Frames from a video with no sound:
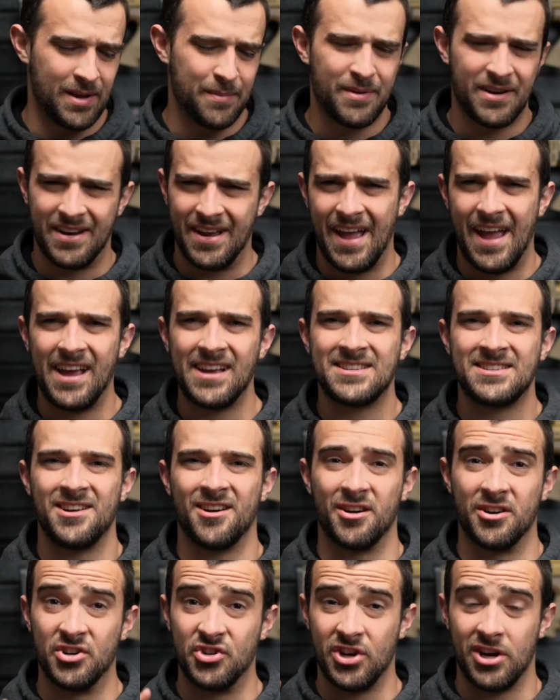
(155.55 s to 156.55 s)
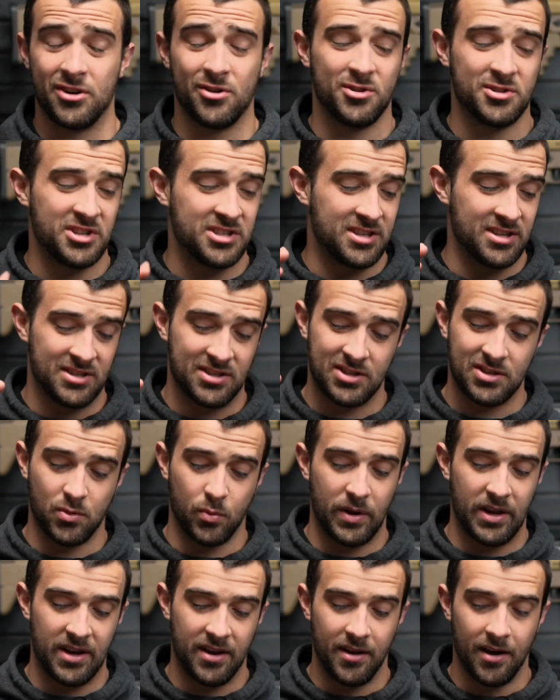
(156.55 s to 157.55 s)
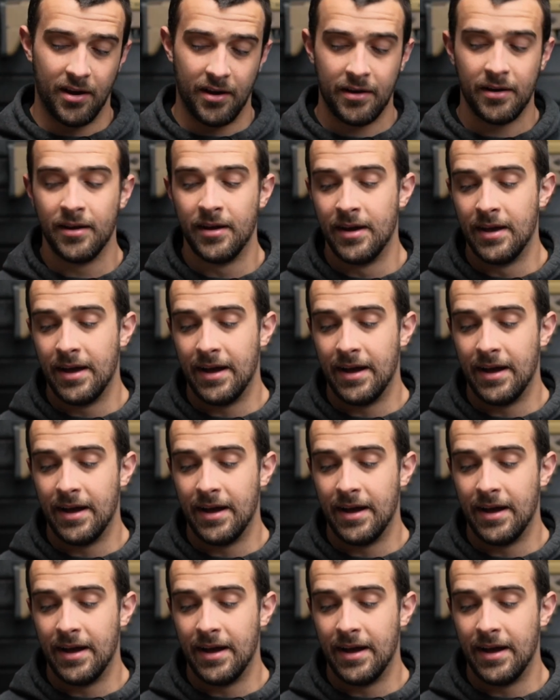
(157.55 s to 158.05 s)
but an ACR in general is just a sweet gun,